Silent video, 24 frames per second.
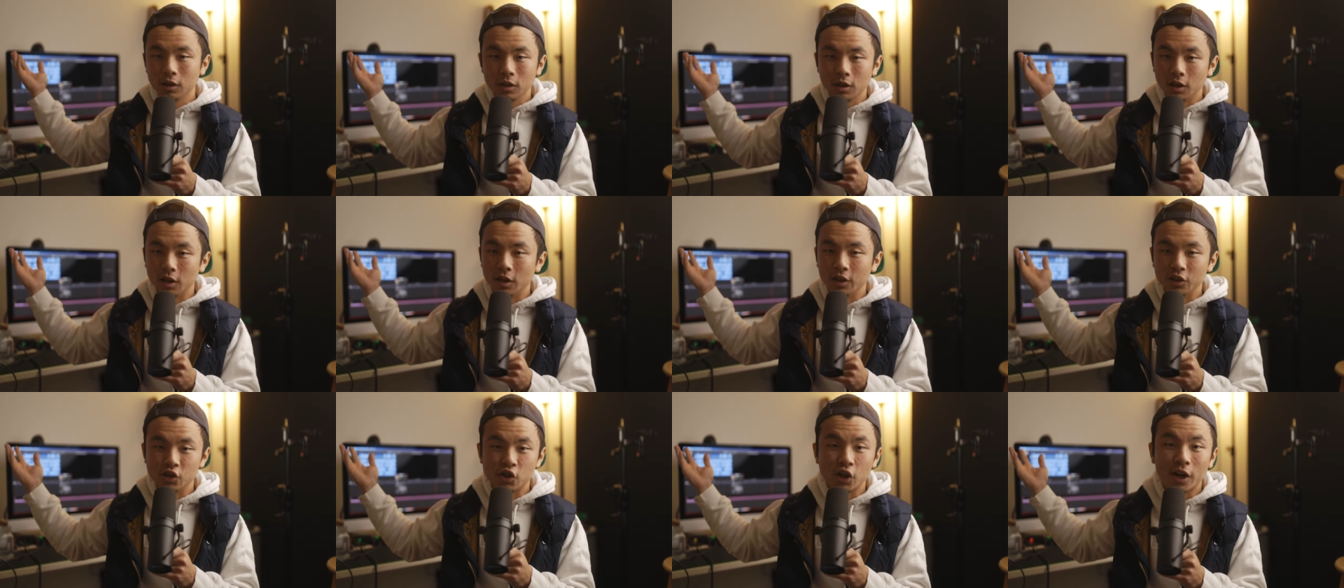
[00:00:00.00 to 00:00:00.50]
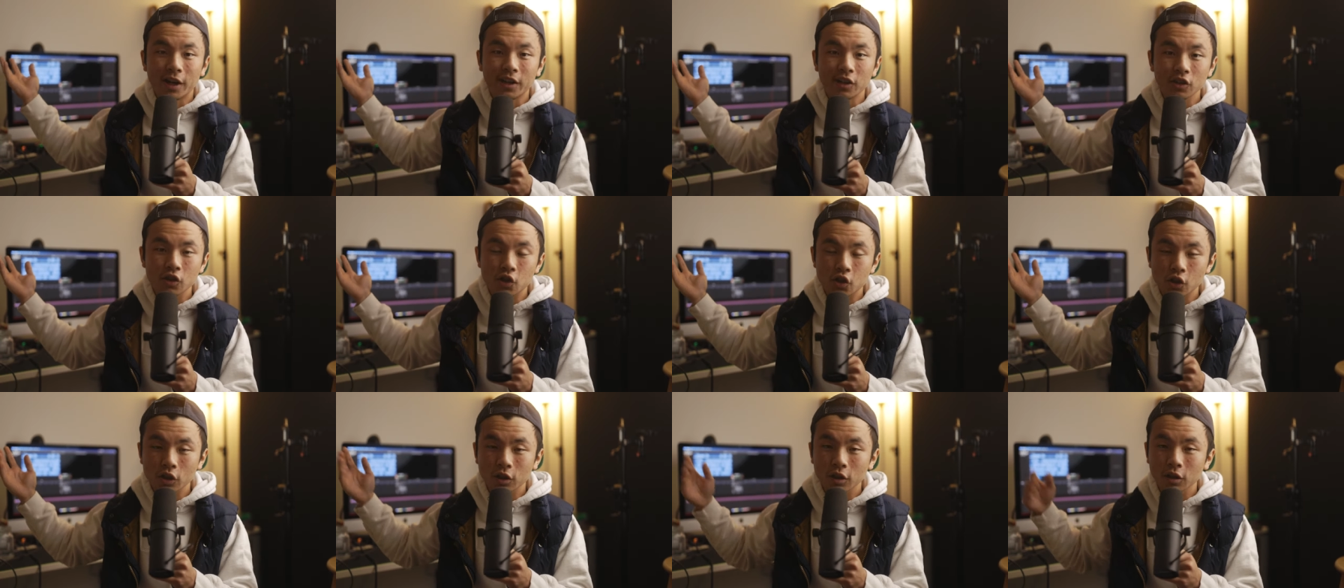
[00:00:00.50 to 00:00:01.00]
uh, Jack
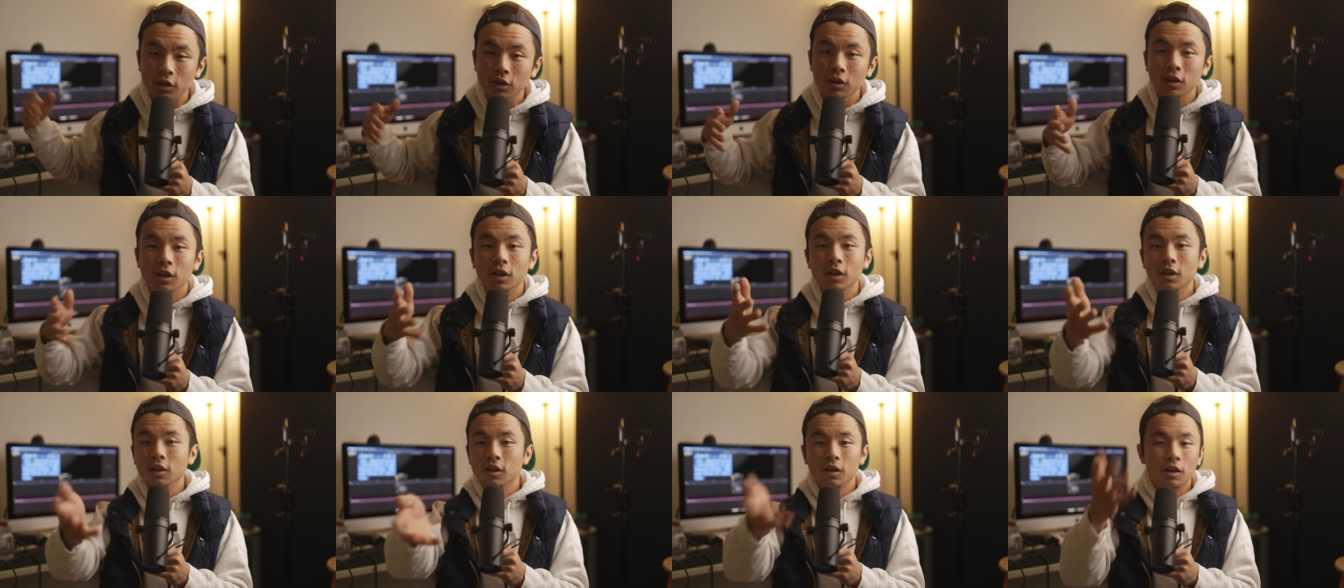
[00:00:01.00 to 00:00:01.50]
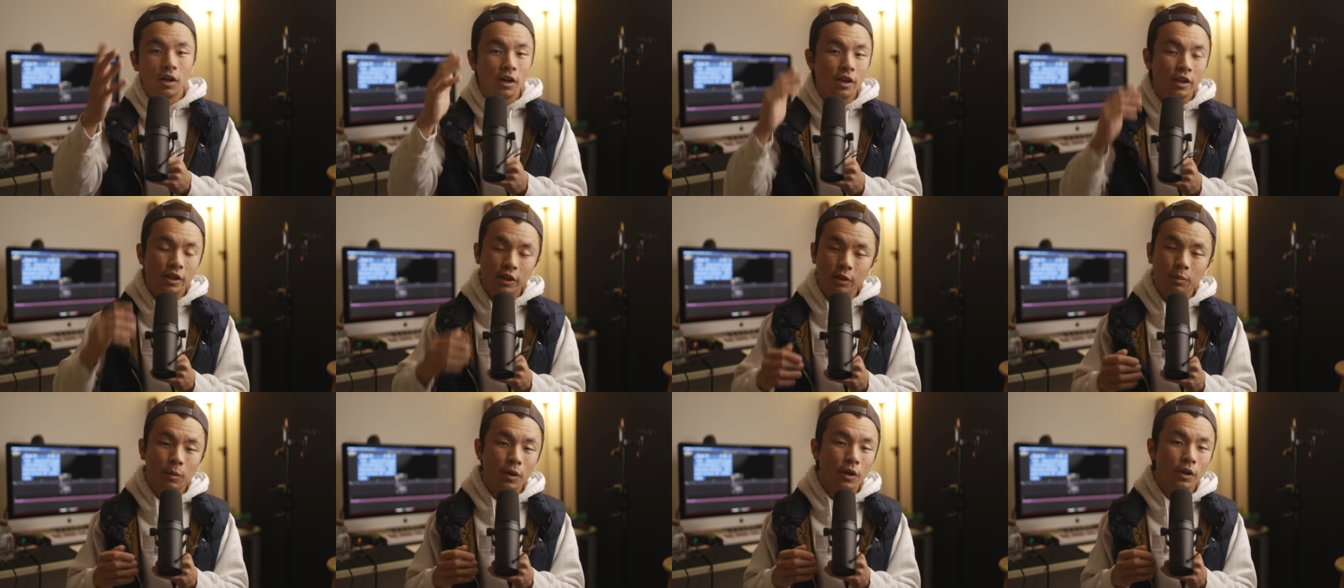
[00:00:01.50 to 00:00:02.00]
and Jill uh,
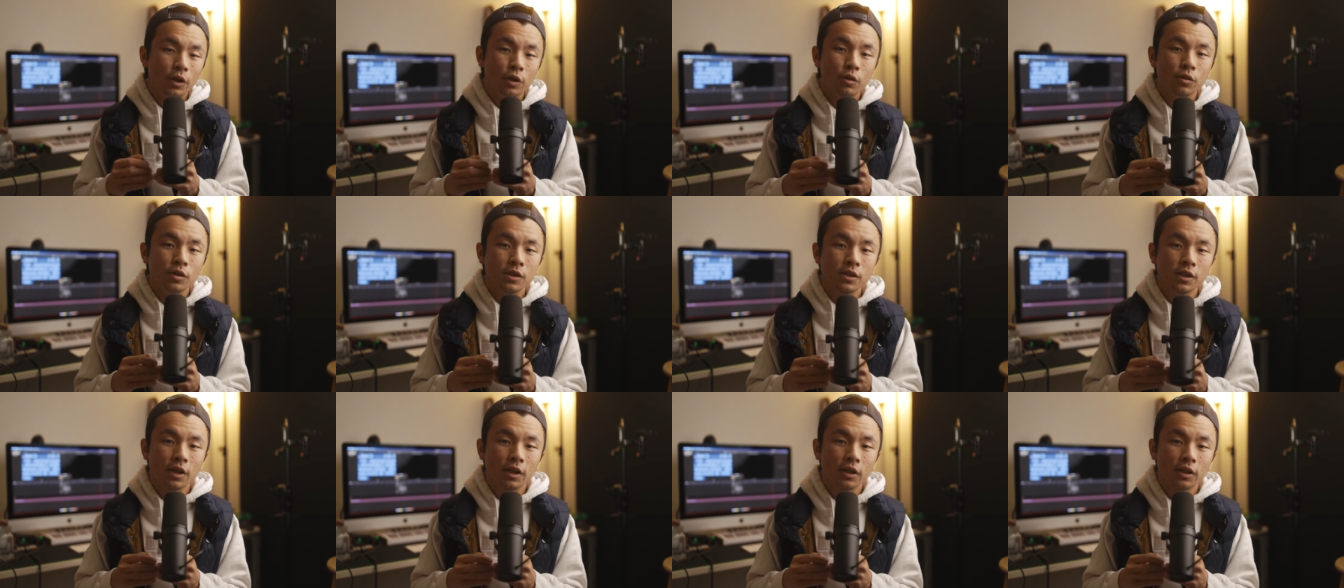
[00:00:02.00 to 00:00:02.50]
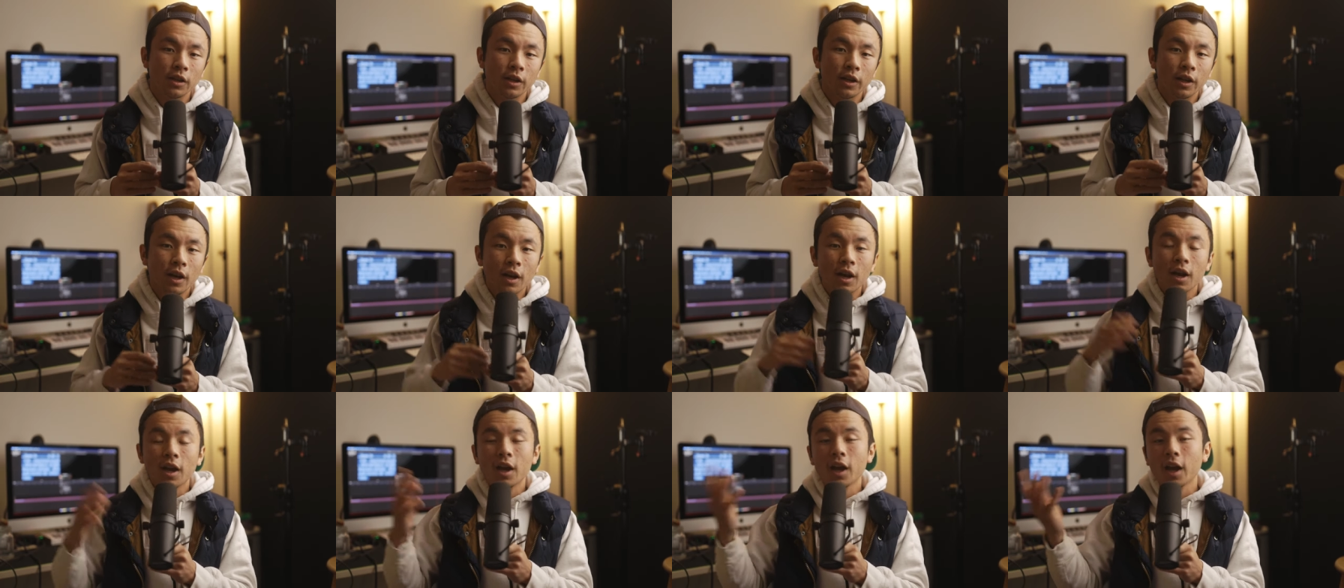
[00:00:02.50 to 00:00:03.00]
email you and saying like,
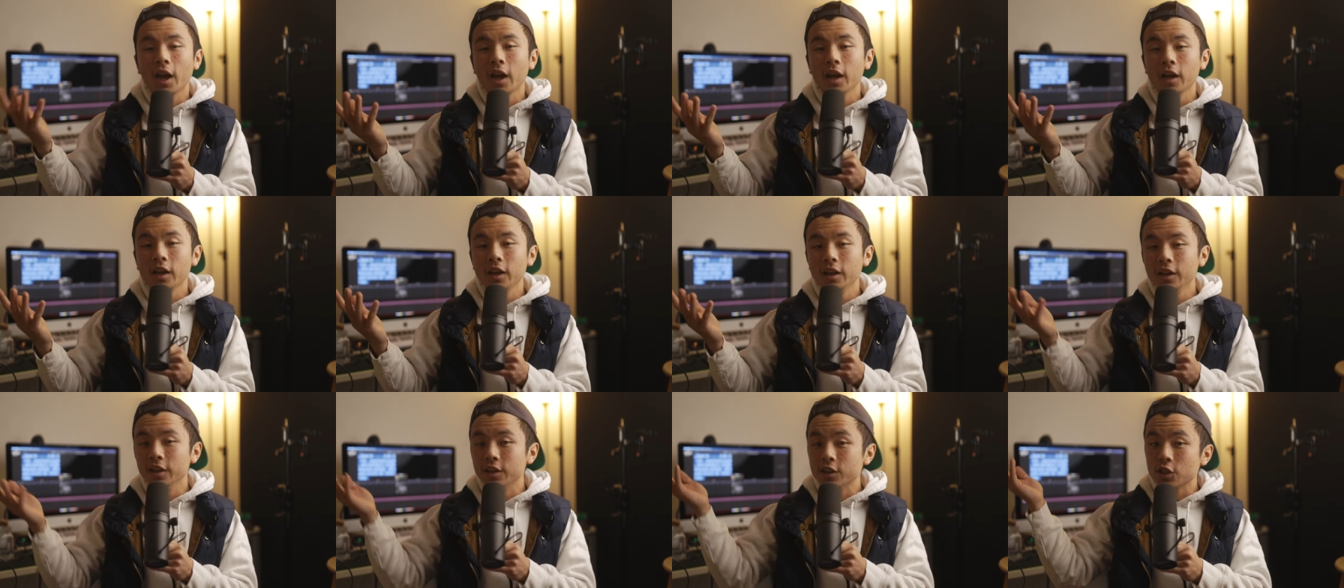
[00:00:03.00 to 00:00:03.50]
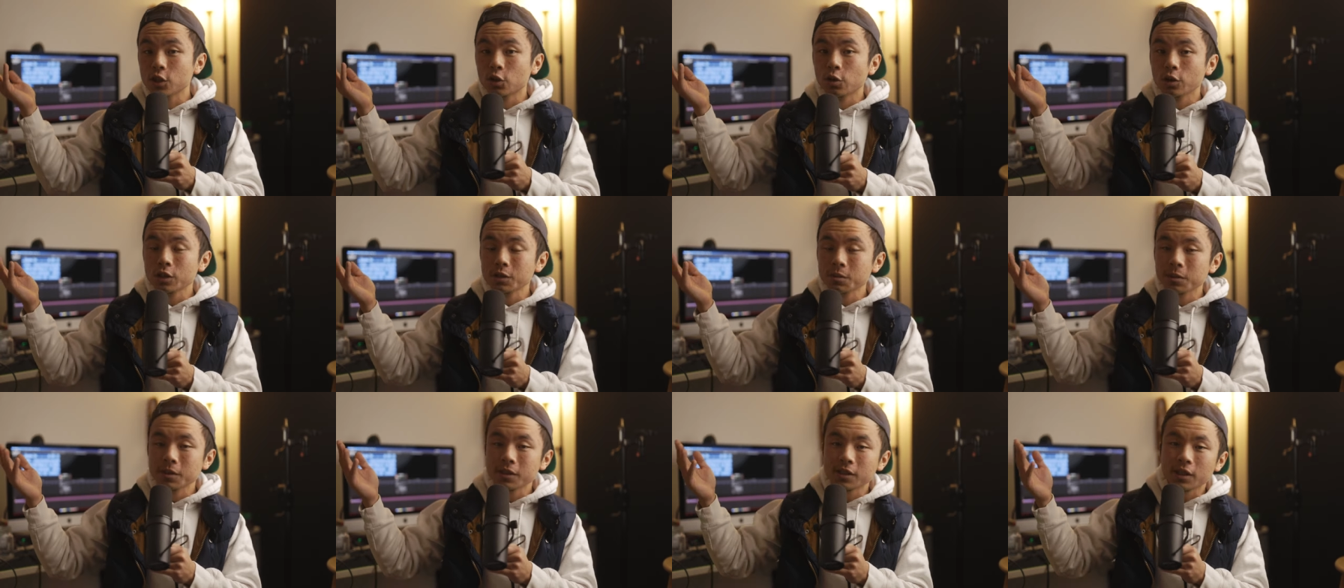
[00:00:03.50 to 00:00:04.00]
hey, it's
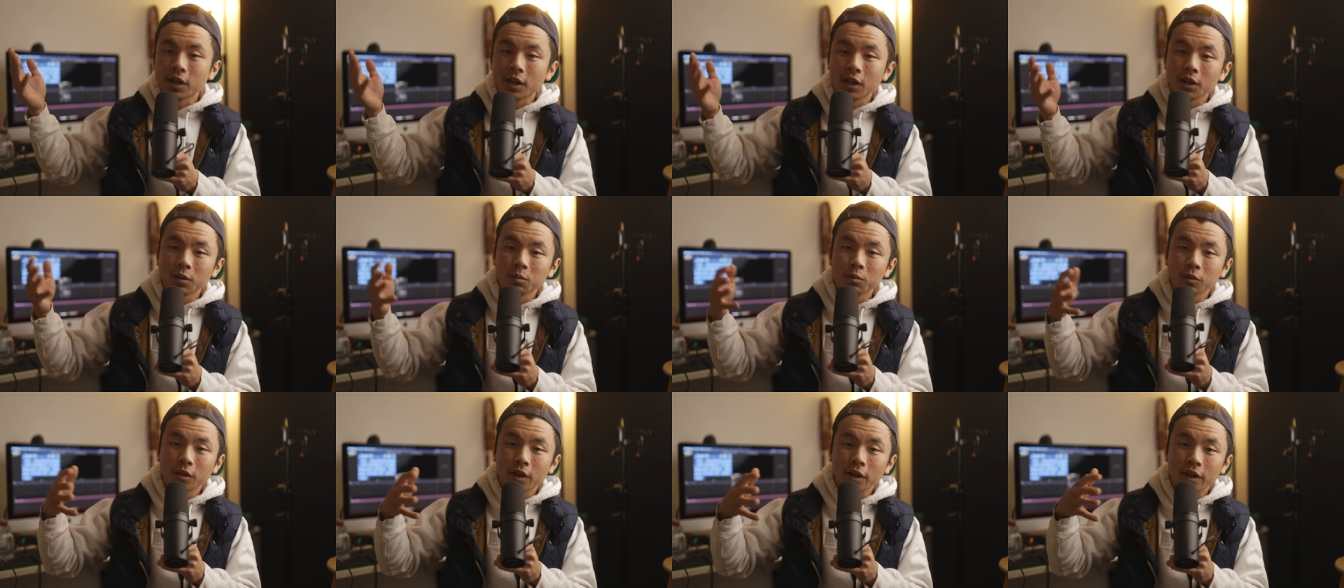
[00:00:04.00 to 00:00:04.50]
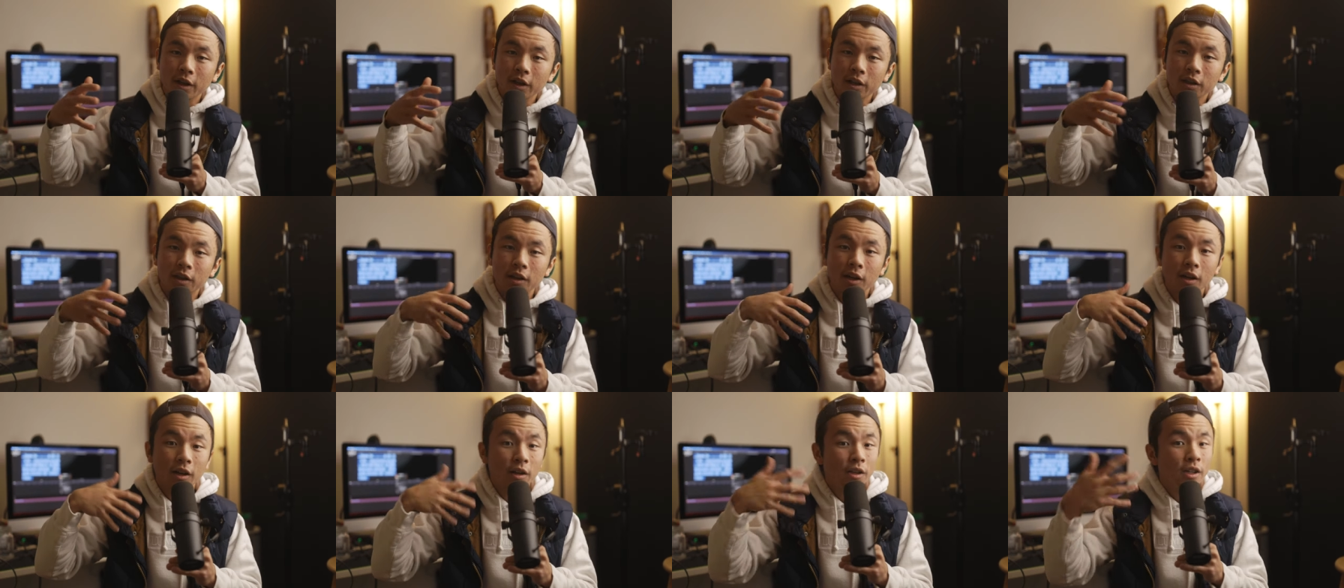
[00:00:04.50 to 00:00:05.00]
Christmas time, like,
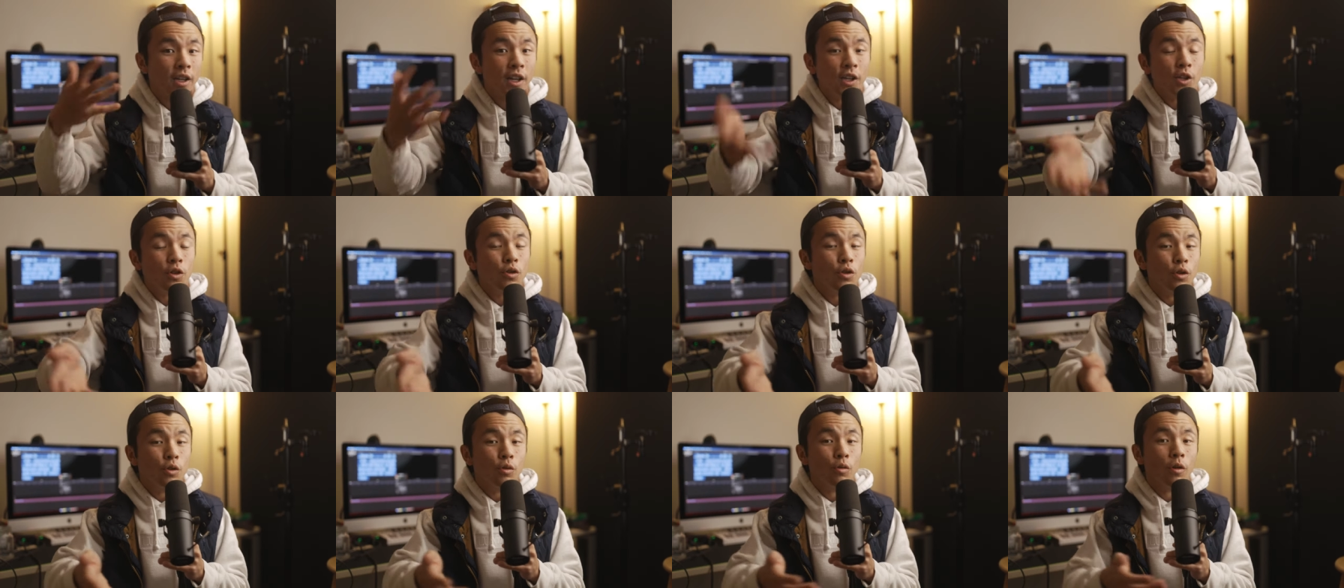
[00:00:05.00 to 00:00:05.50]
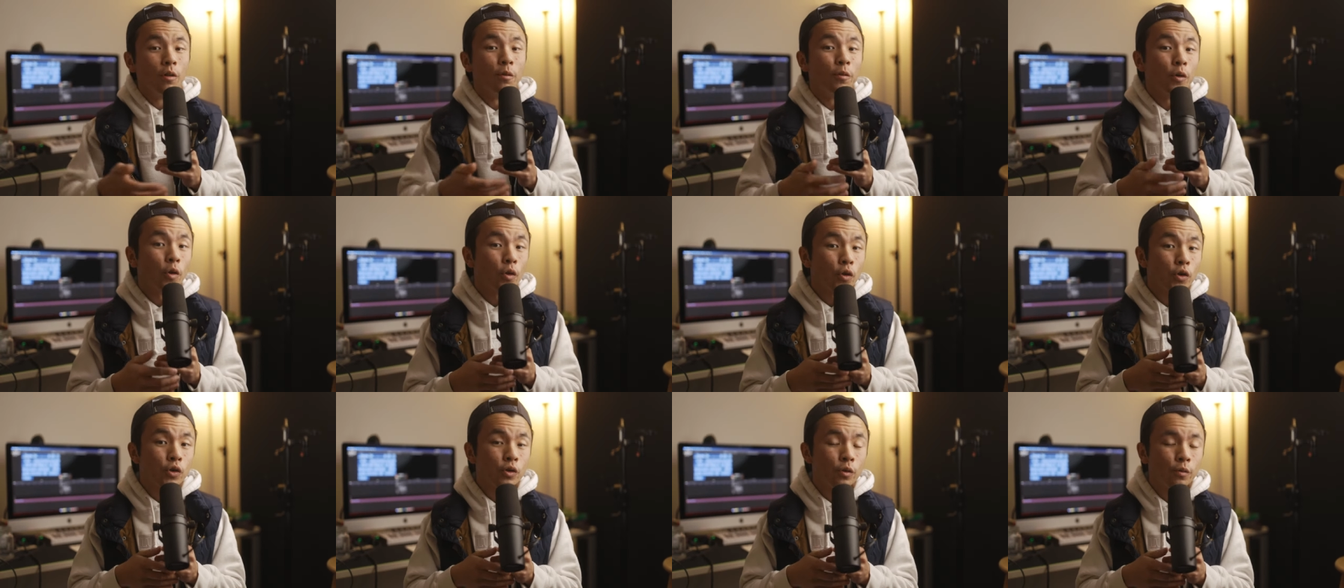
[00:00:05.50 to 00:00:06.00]
uh, can you do a
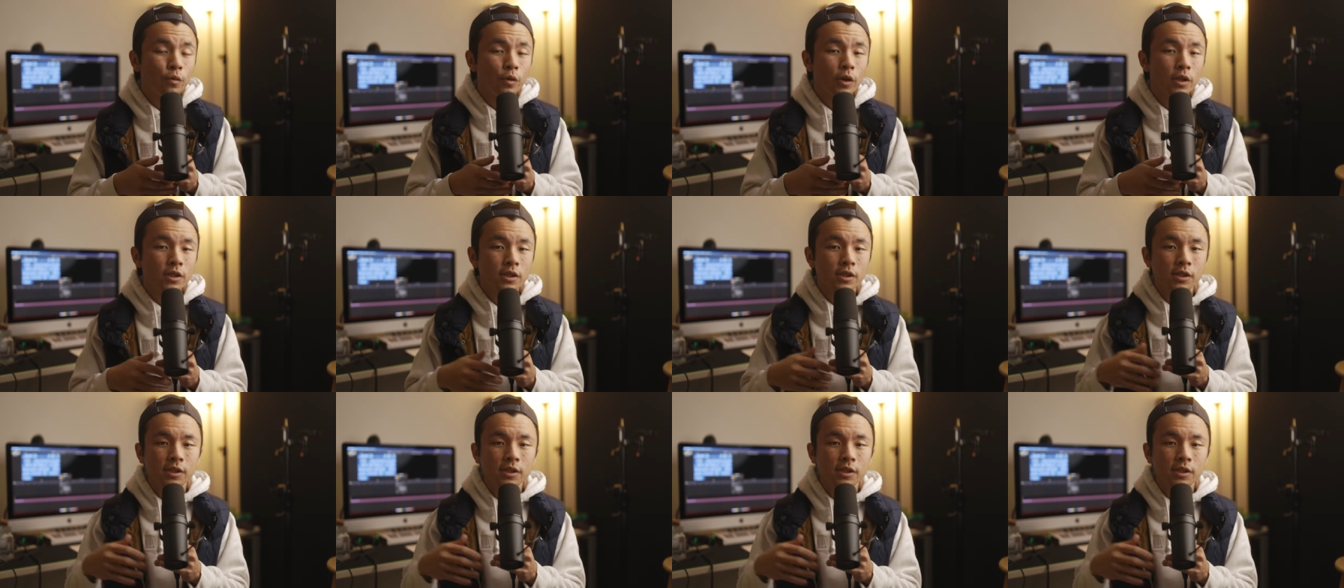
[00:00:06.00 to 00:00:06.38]
photo shoot for us?